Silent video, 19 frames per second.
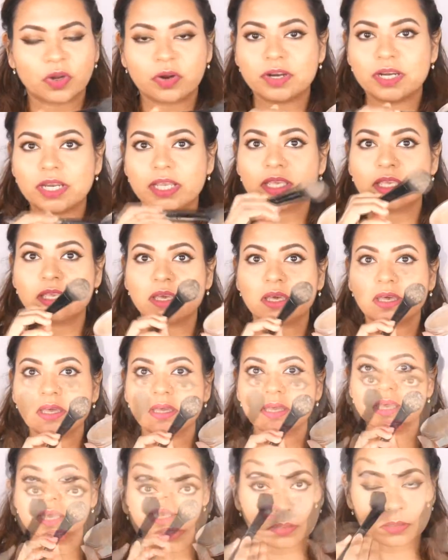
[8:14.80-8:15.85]
already
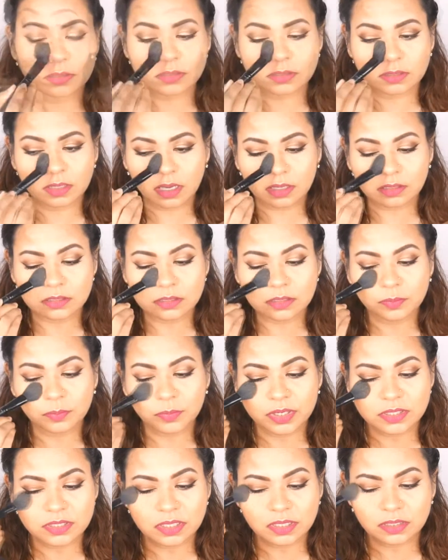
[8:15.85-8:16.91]
here like so,
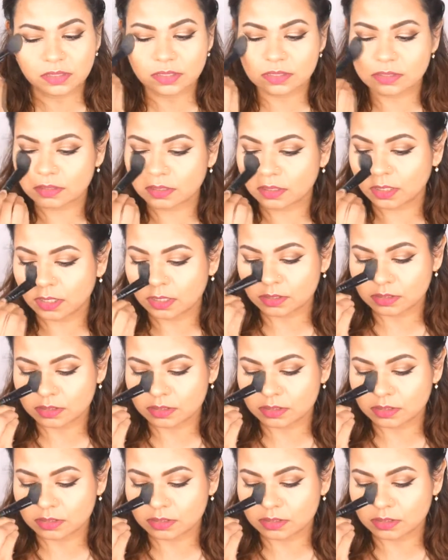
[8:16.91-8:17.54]
and start